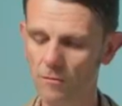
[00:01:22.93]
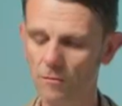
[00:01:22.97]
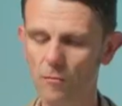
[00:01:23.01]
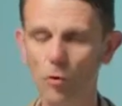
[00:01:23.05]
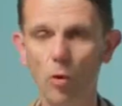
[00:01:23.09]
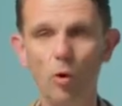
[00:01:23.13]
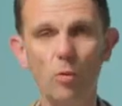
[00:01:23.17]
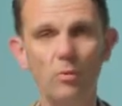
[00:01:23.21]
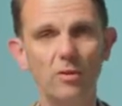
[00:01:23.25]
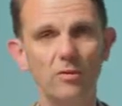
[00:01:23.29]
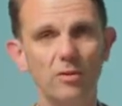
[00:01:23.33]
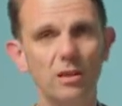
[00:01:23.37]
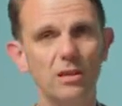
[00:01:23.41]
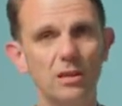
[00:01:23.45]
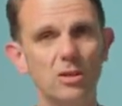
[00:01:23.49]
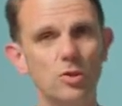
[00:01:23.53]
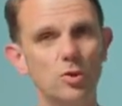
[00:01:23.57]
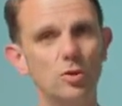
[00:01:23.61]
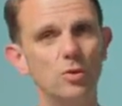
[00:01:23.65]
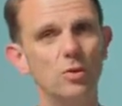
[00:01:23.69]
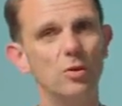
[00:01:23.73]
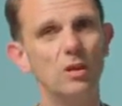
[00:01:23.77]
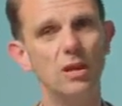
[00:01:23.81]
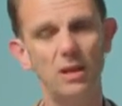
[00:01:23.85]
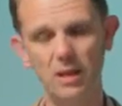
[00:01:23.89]
form of
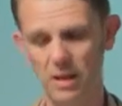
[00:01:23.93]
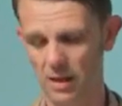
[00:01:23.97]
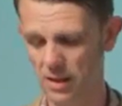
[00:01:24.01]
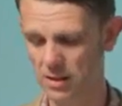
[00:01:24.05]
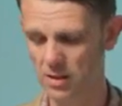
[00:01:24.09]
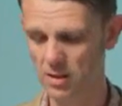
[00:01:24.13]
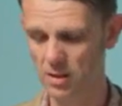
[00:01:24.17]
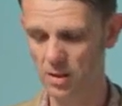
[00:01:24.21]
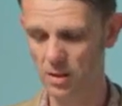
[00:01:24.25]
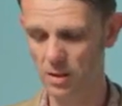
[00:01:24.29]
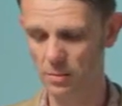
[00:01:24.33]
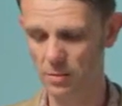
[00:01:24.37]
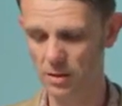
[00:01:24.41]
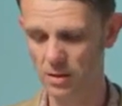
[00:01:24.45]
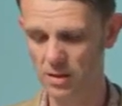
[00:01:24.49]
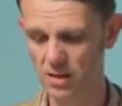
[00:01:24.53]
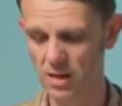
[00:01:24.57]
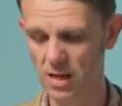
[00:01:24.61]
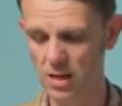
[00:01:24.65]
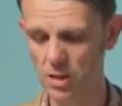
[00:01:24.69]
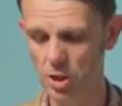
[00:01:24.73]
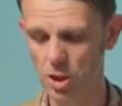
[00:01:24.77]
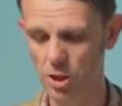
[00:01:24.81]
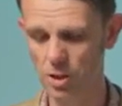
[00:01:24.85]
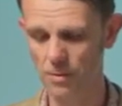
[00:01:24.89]
literal
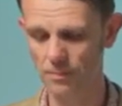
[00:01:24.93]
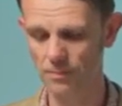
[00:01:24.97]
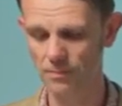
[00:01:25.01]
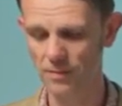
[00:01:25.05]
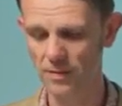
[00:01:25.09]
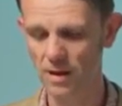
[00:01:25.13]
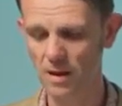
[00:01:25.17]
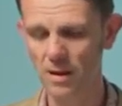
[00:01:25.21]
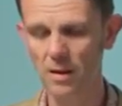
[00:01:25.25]
interpretation.